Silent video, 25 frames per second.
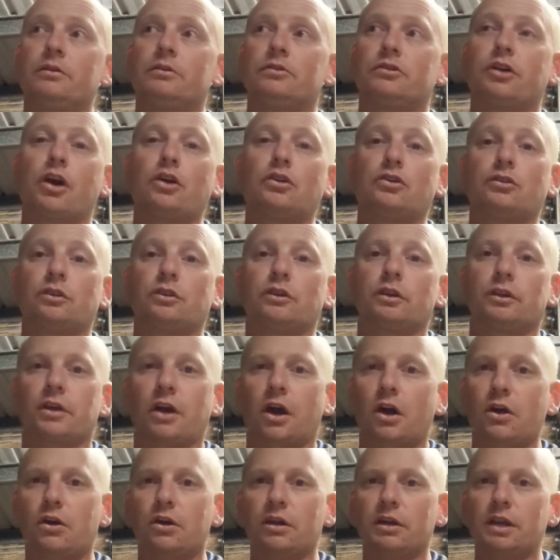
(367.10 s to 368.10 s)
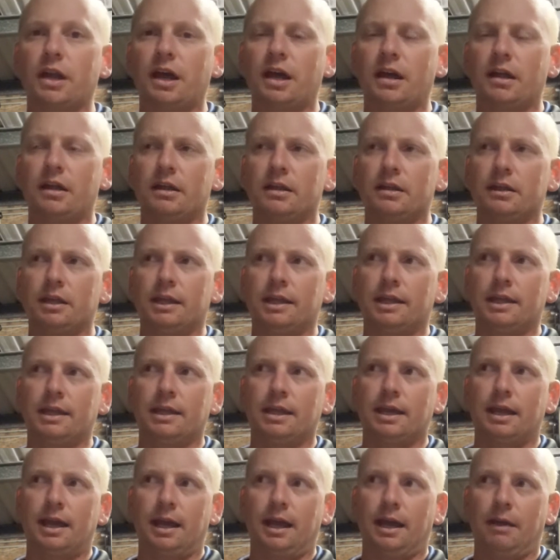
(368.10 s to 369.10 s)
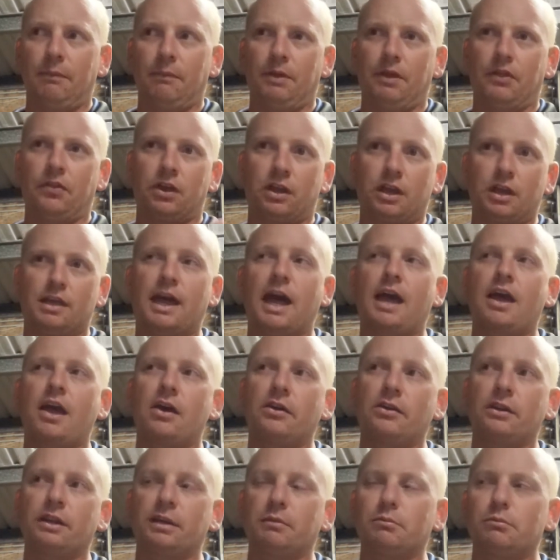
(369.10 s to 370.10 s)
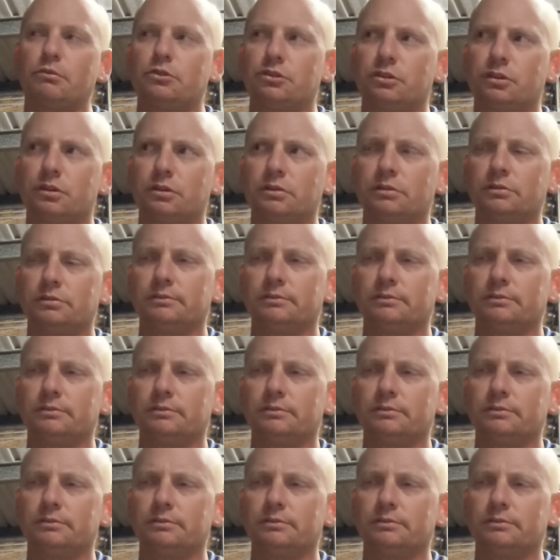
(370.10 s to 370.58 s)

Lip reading: toasted the coconut and the cacao nibs.